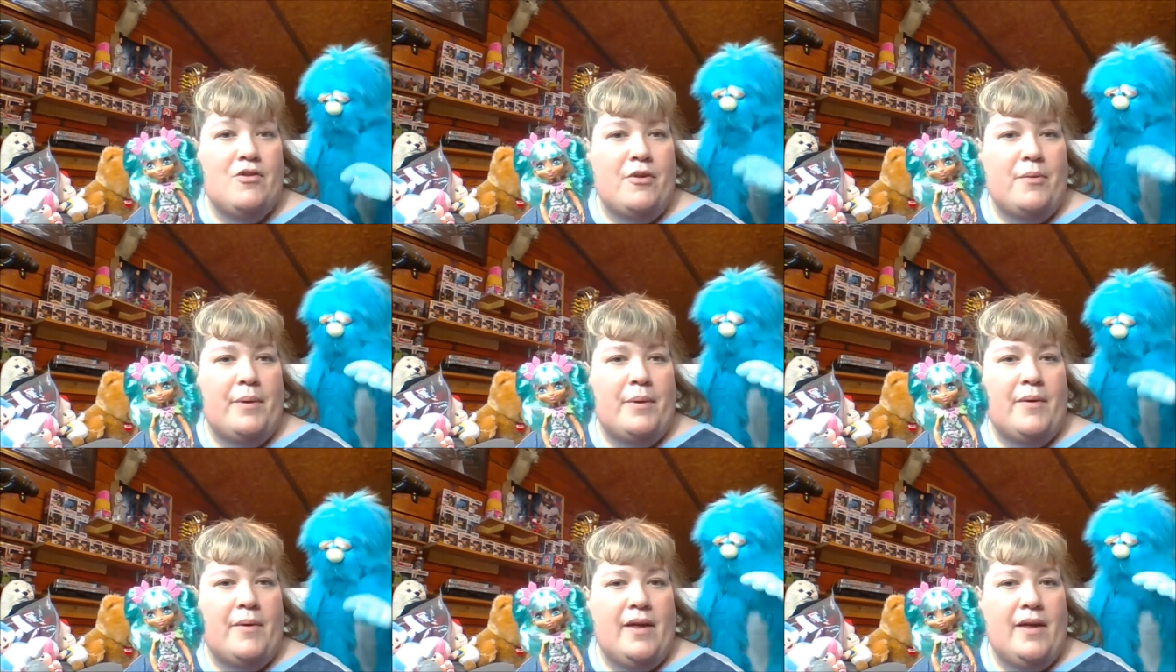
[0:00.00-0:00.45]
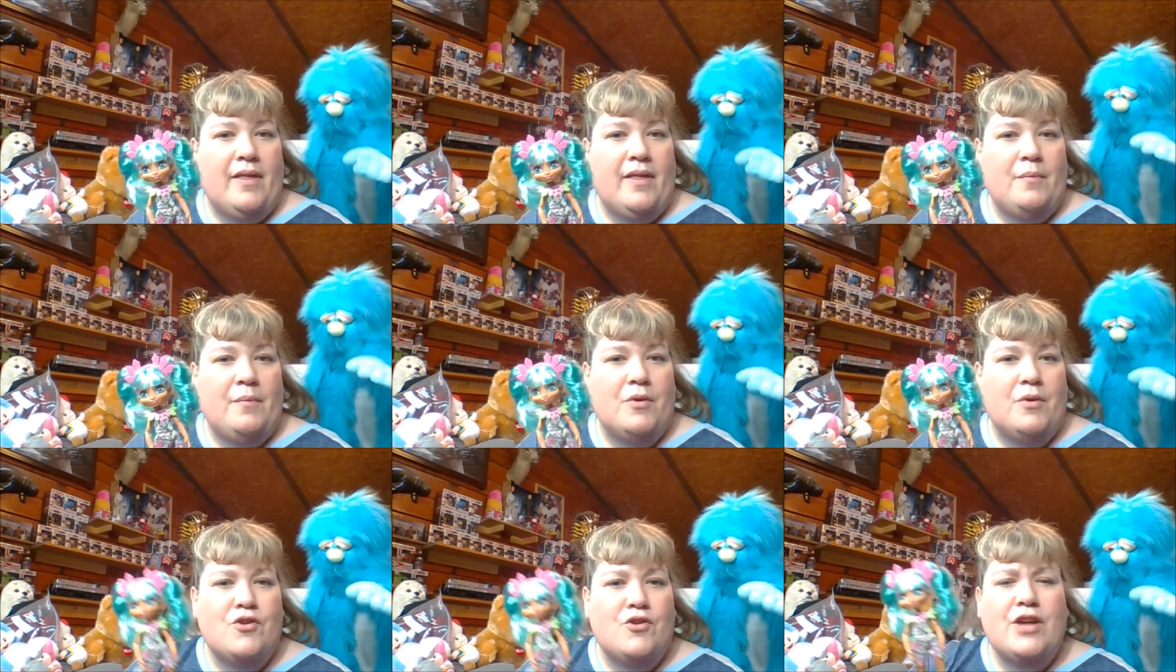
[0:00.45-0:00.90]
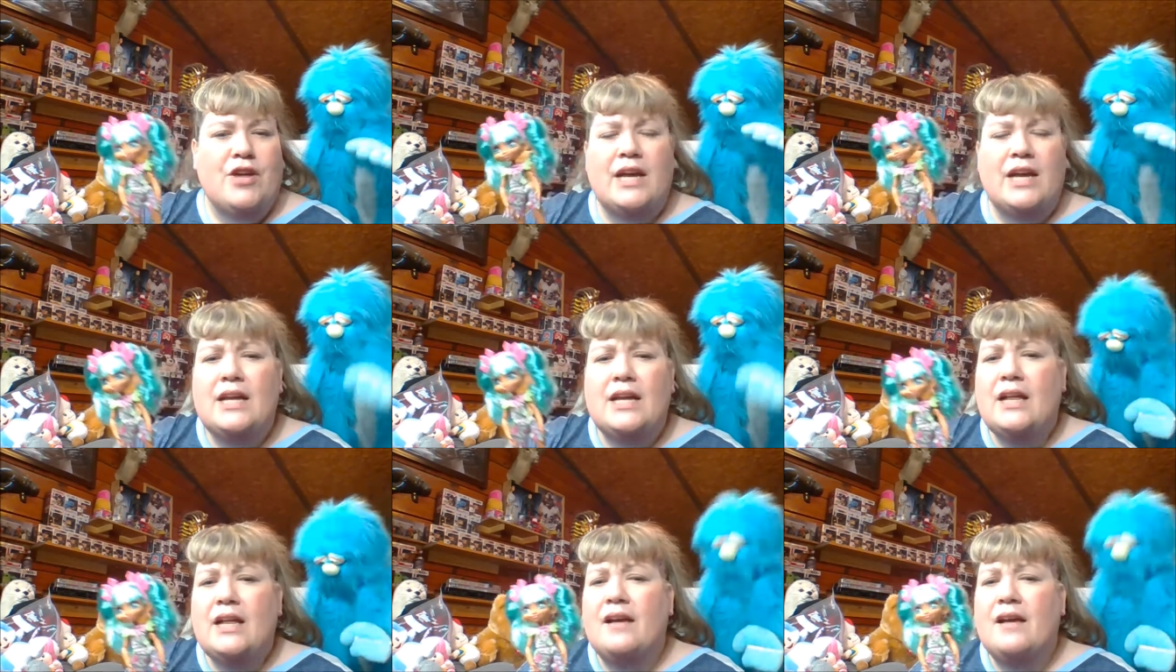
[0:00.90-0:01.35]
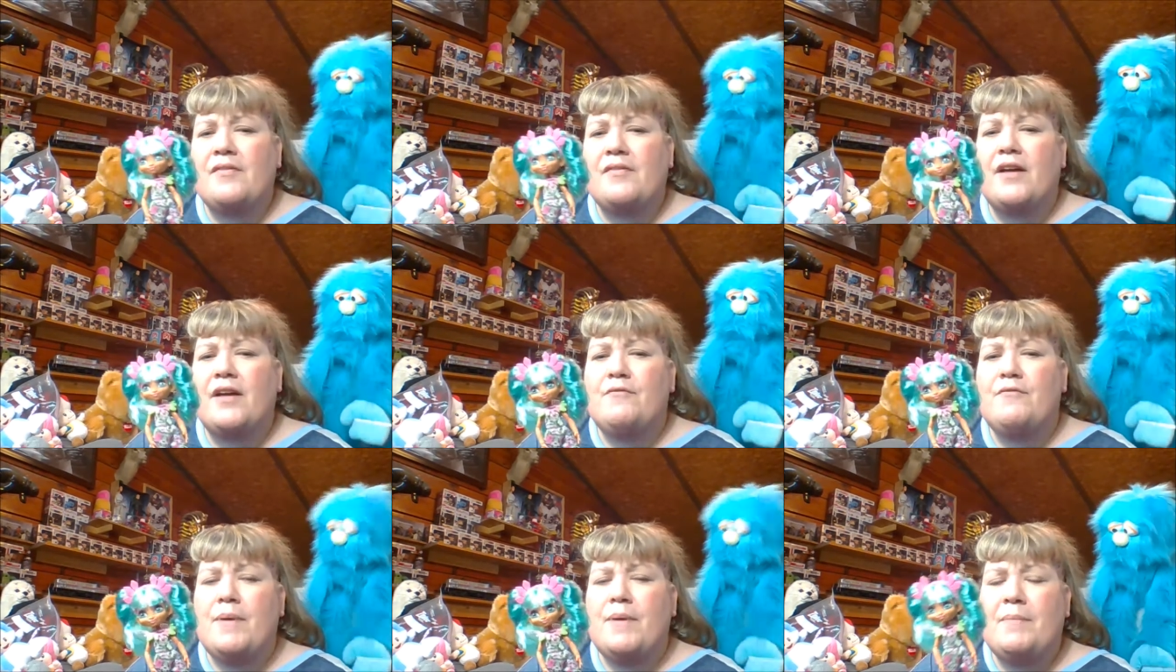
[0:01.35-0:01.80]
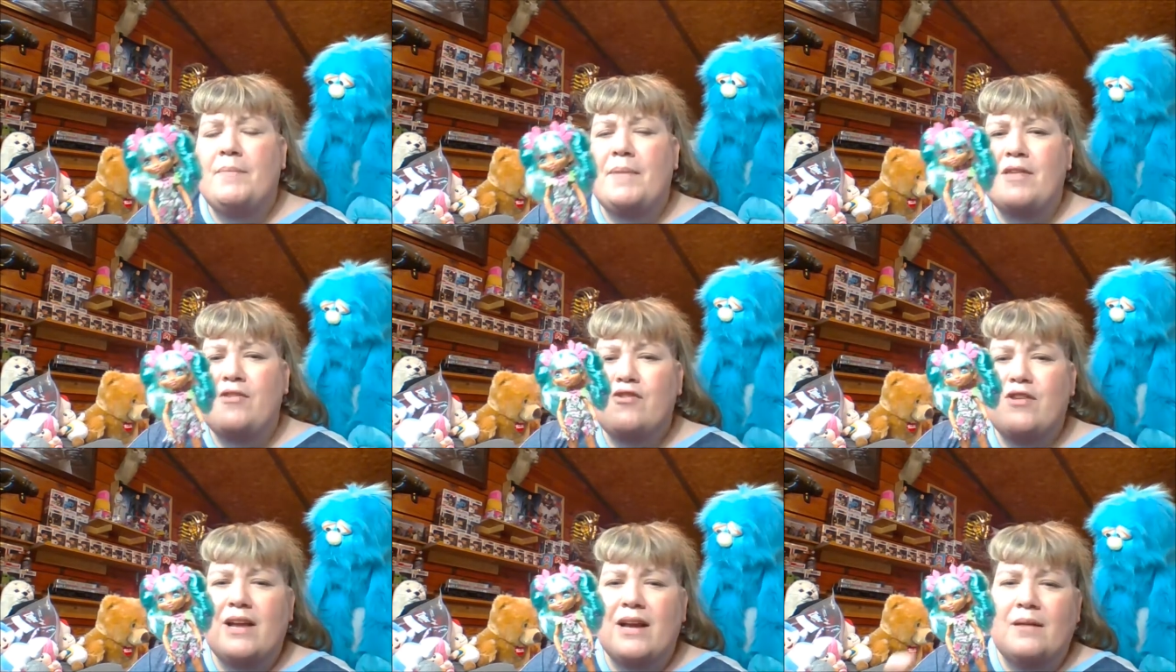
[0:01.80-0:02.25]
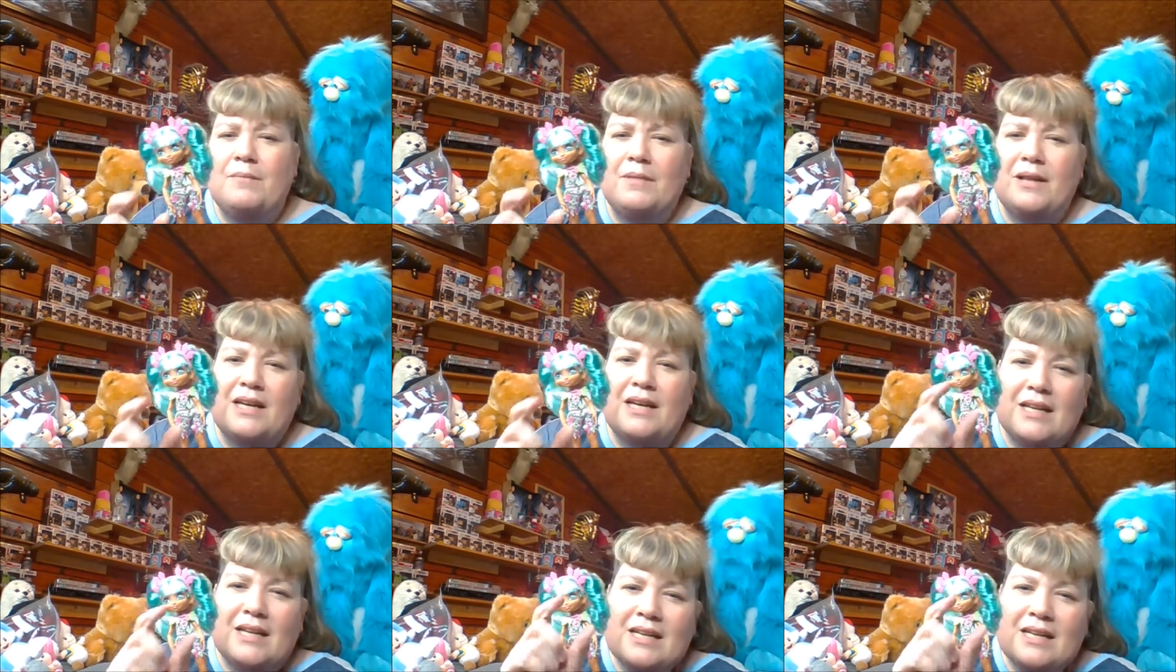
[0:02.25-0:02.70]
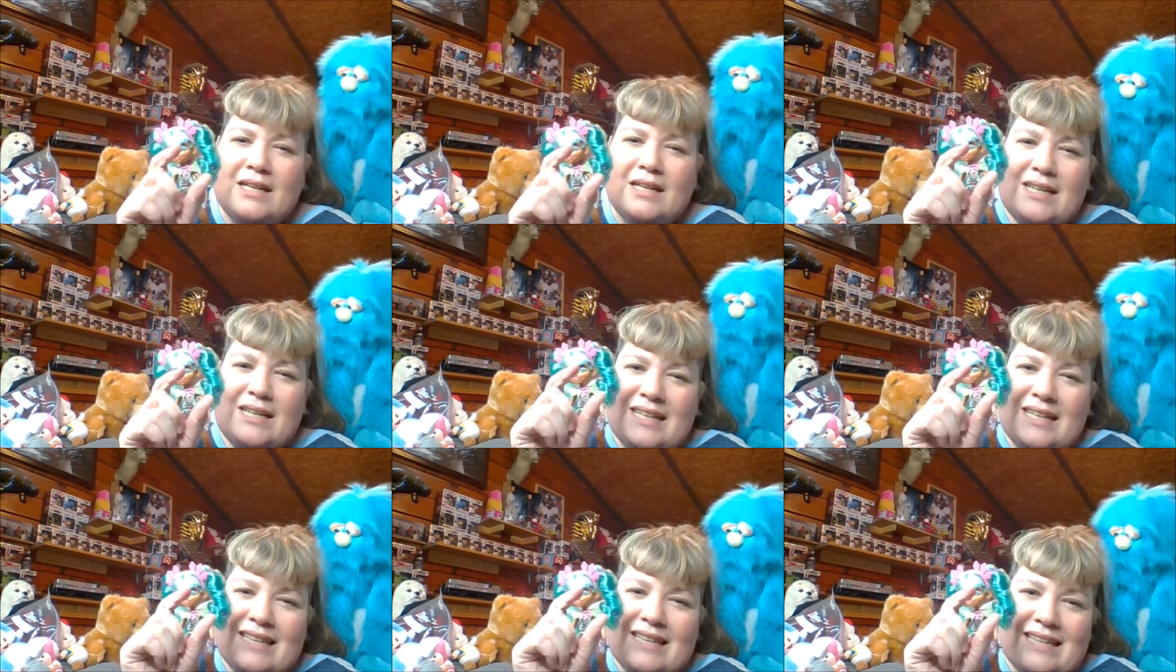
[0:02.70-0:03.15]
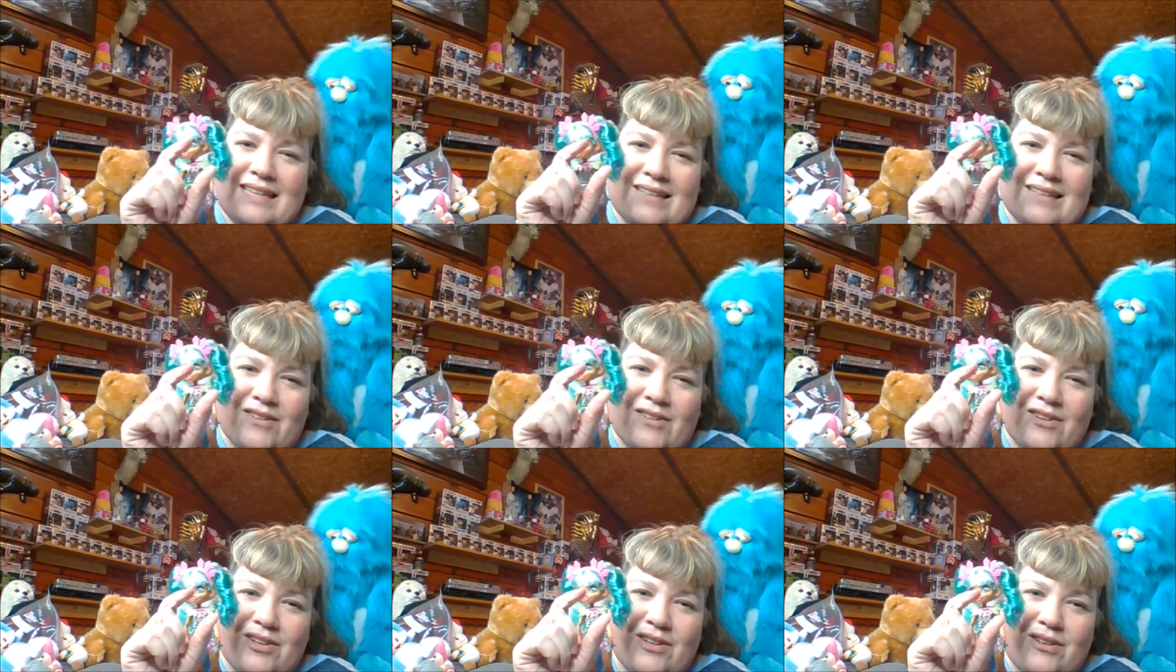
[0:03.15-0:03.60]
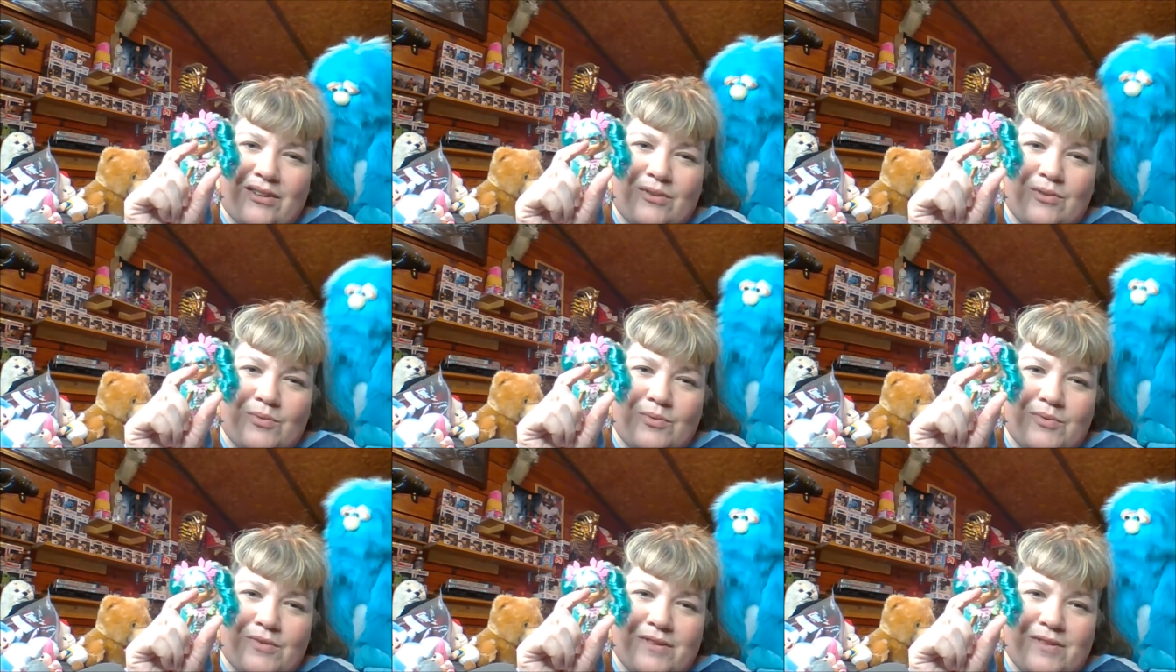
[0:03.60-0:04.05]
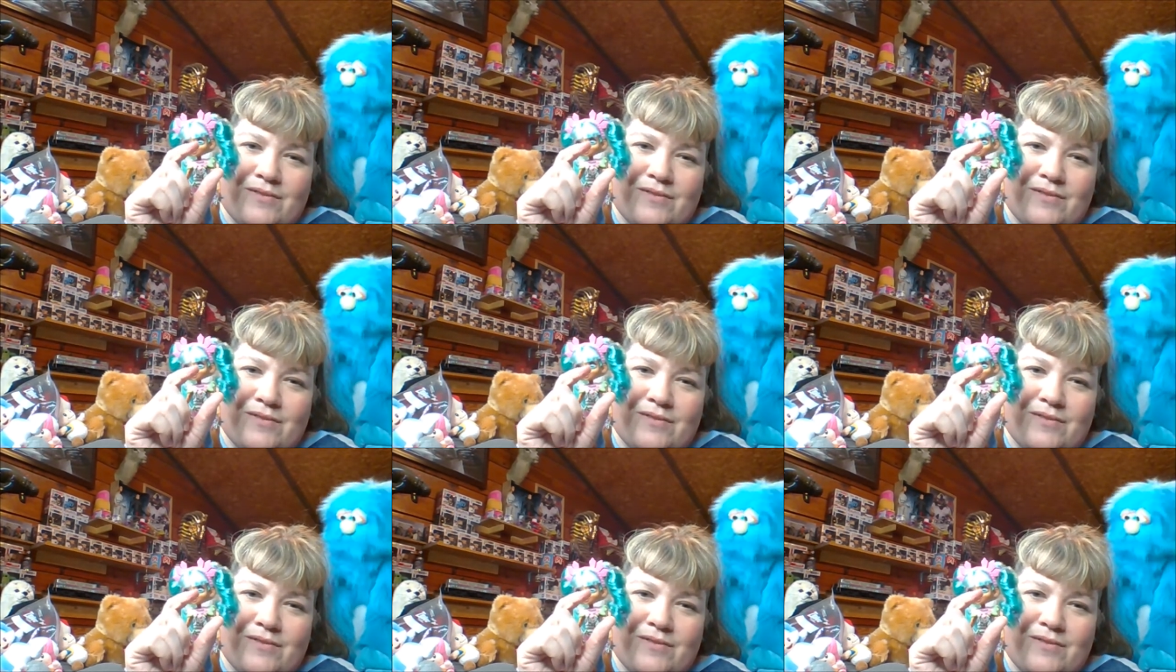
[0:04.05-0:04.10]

I would greatly appreciate it. As I've been mentioning, I'm like this close.